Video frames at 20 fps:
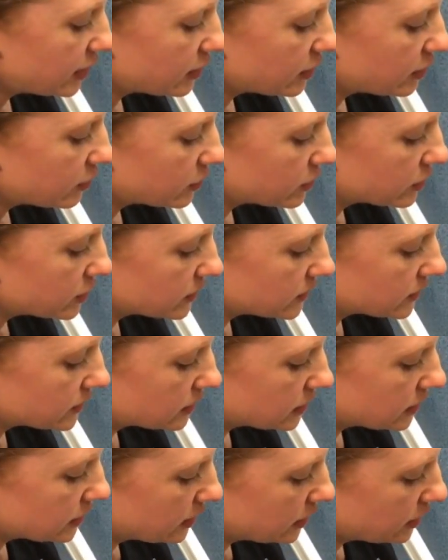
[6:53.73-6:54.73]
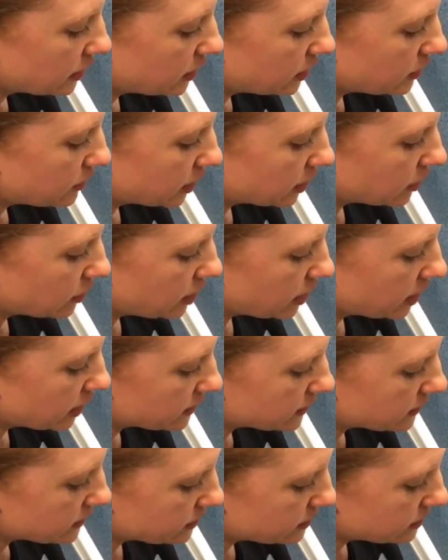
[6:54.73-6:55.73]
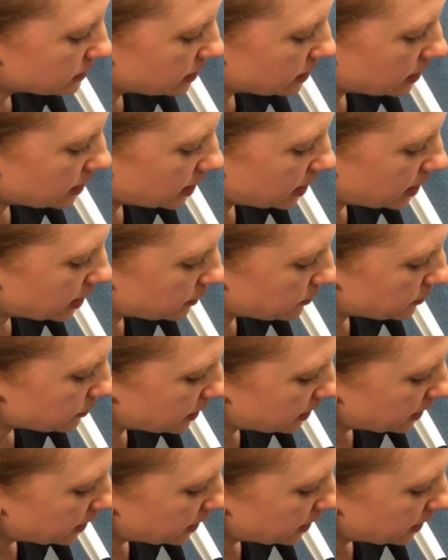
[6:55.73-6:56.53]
we're just going to come across the top